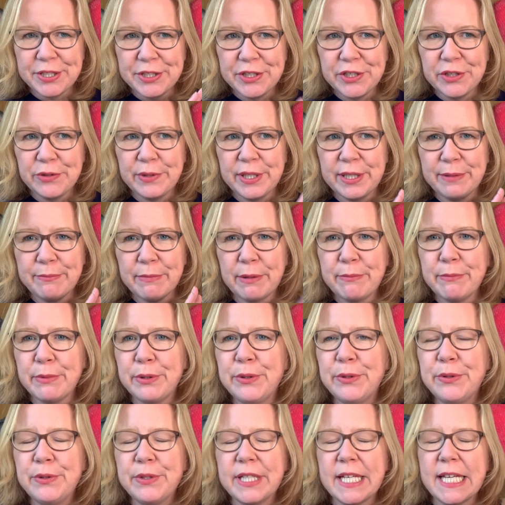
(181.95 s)
doing my
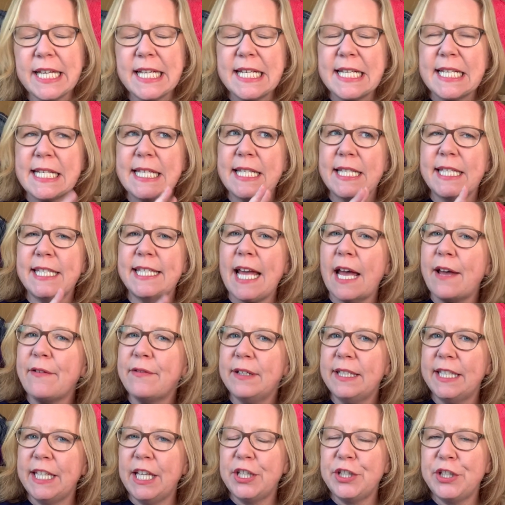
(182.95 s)
mood is
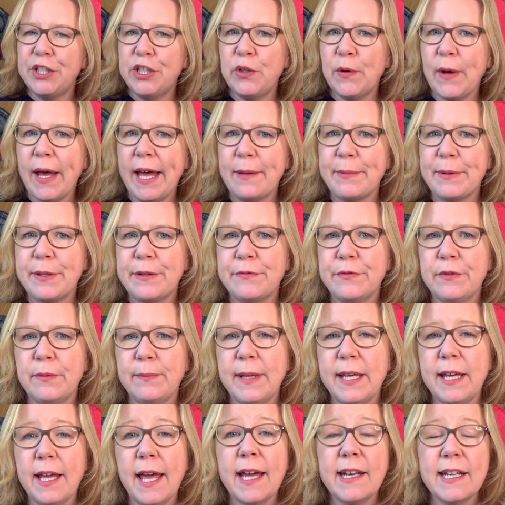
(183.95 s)
definitely a new habit for
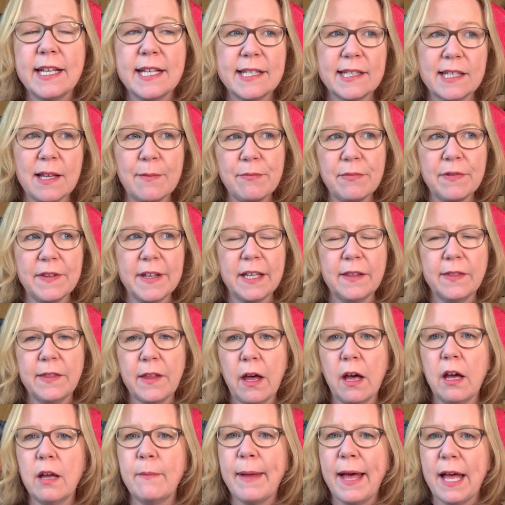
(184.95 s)
me. And it's something that
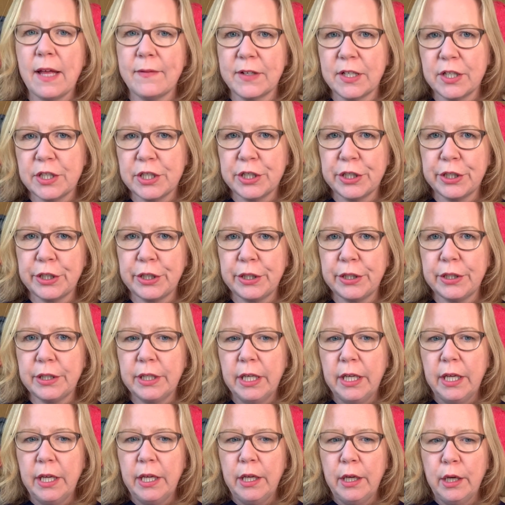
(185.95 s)
I'm having to
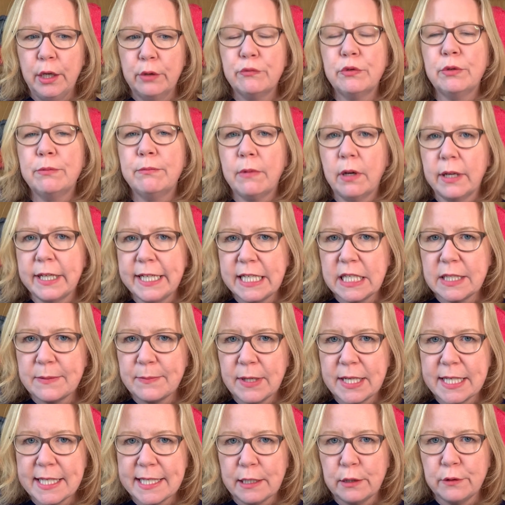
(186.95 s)
remind
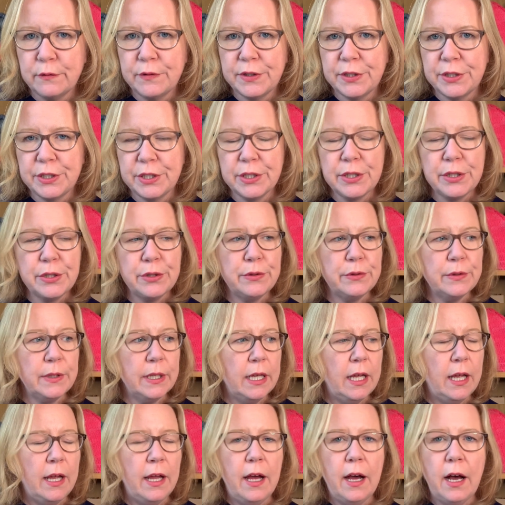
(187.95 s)
myself to do.
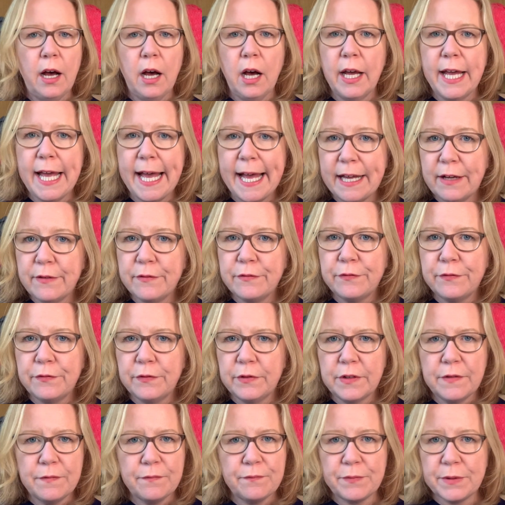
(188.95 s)
I have
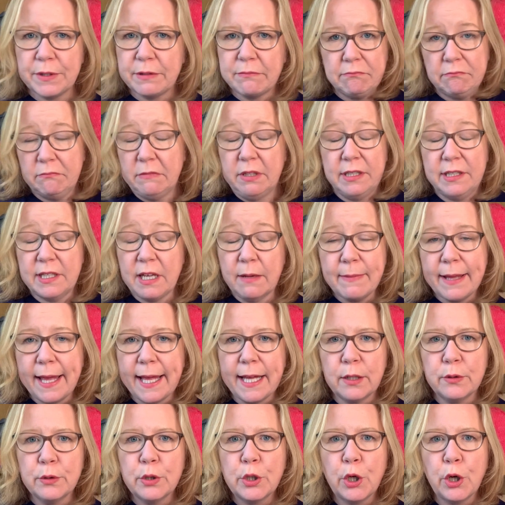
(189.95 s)

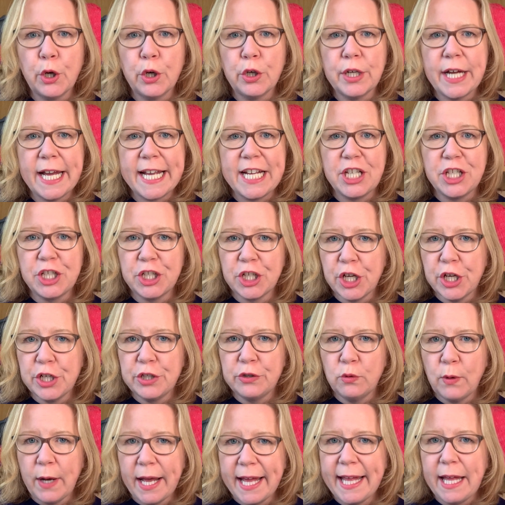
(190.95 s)
somehow got a
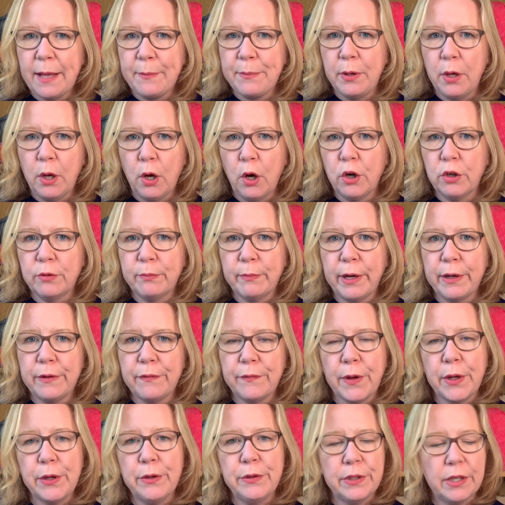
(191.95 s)
journal app on my
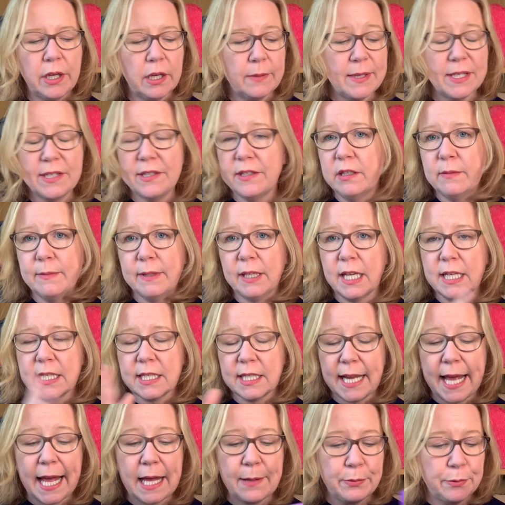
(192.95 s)
phone. I'm assuming it's
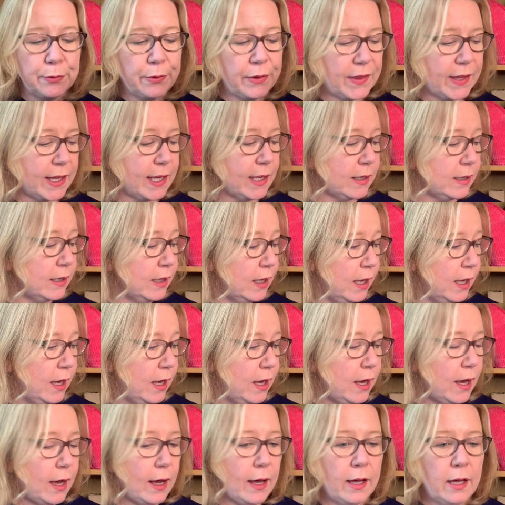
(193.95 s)
an Apple thing.
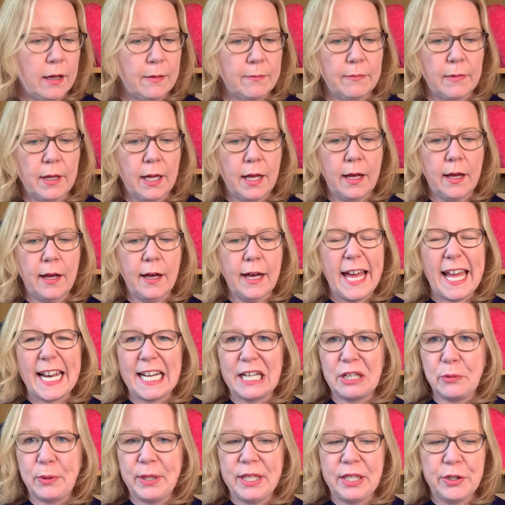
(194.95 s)
I had a
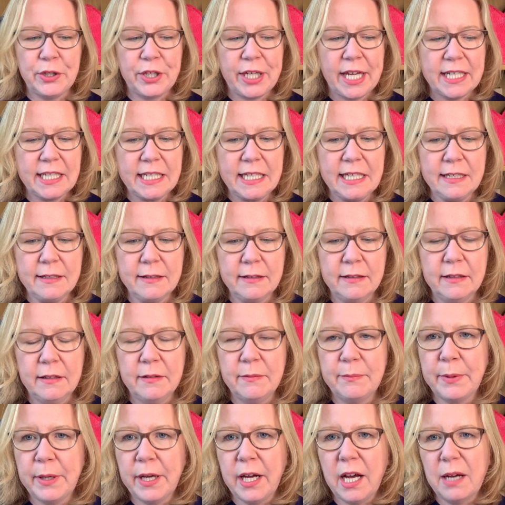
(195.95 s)
quick look at it,
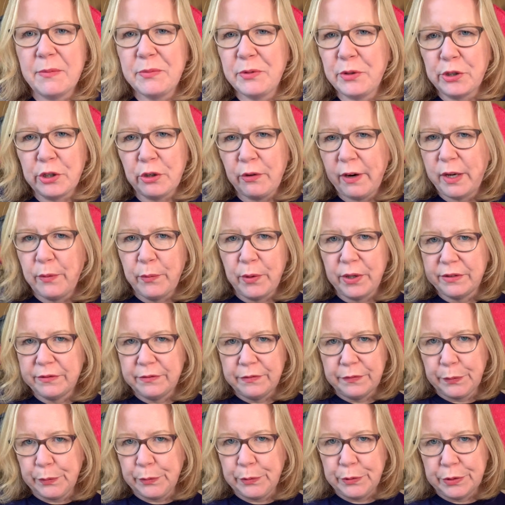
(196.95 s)
but I'm not a great one
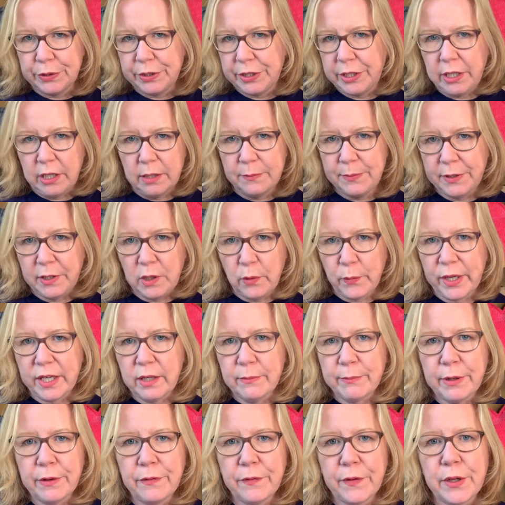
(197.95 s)
for typing away on
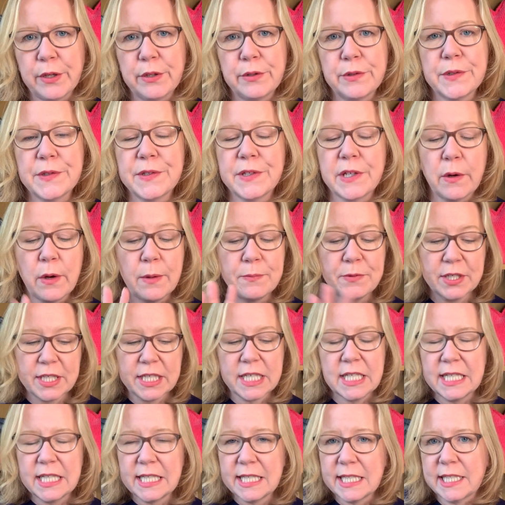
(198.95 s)
my phone, so I'm just
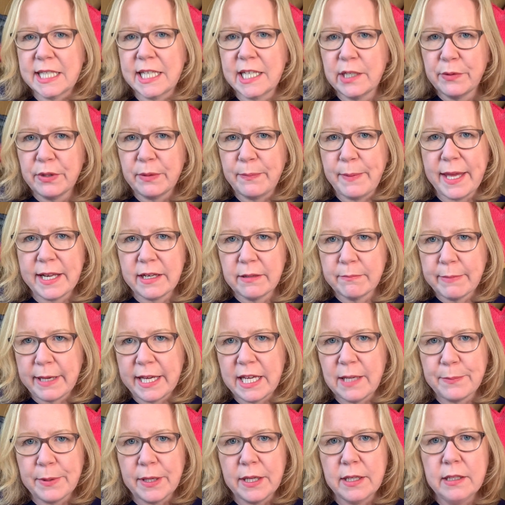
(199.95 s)
going to stick with pen and
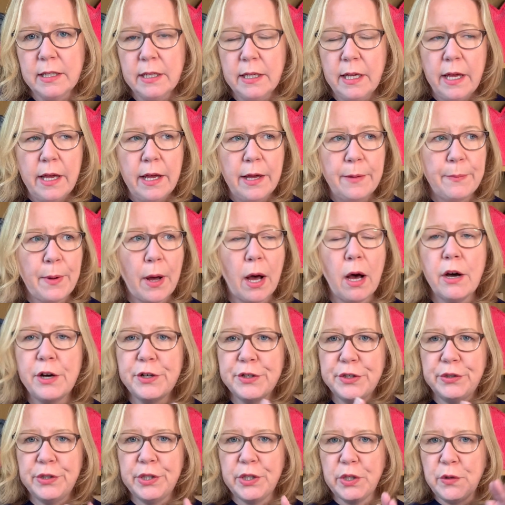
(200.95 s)
paper. But are
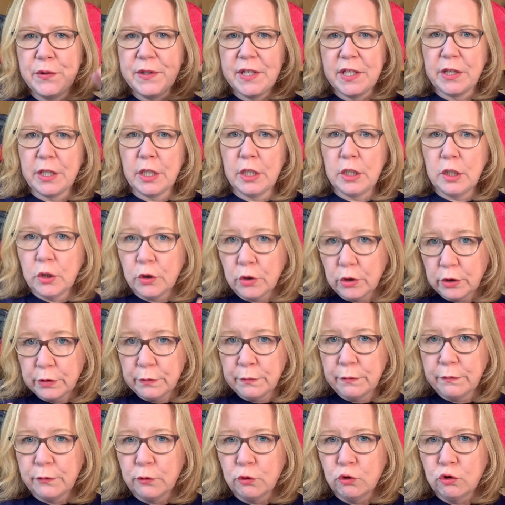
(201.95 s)
you using the long
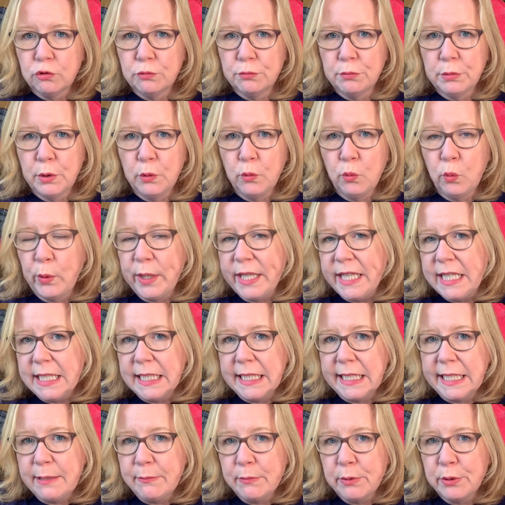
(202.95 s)
form
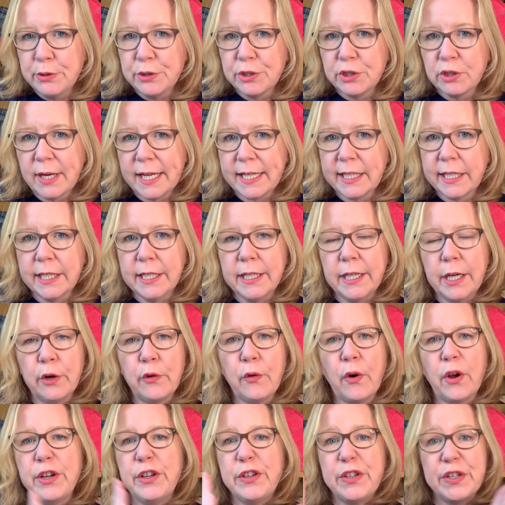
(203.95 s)
weekly mood tracker, or
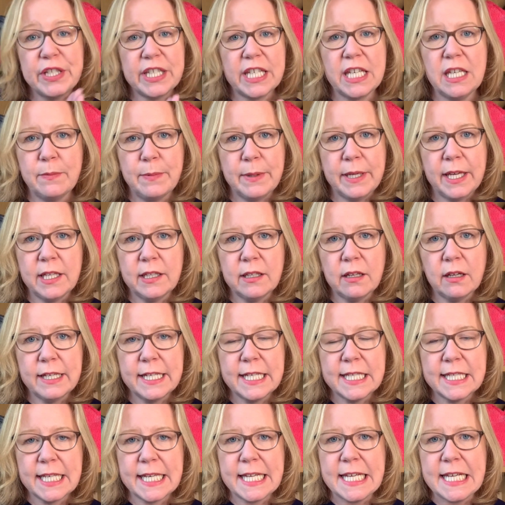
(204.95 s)
are you just keeping it
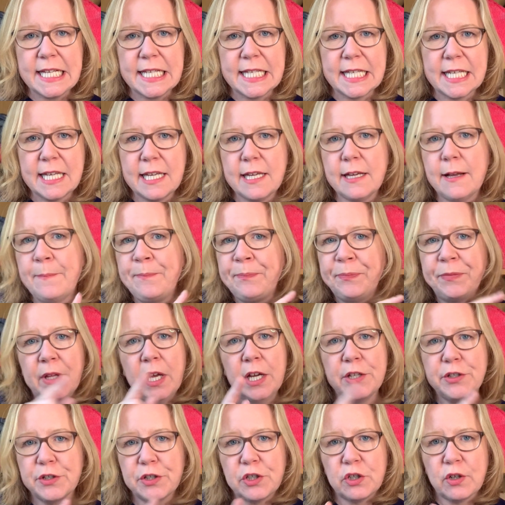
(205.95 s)
nice and easy
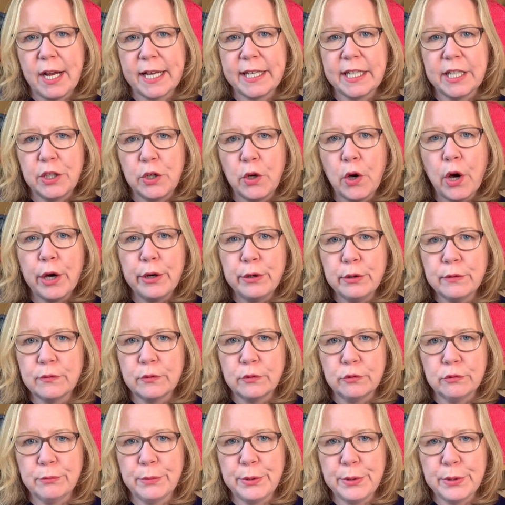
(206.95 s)
and just tracking your
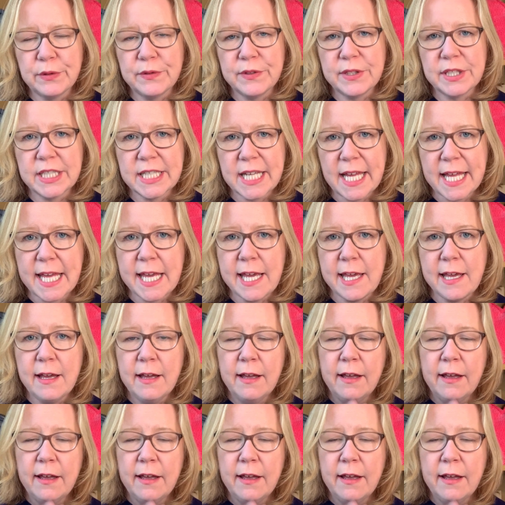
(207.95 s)
overall mood for the day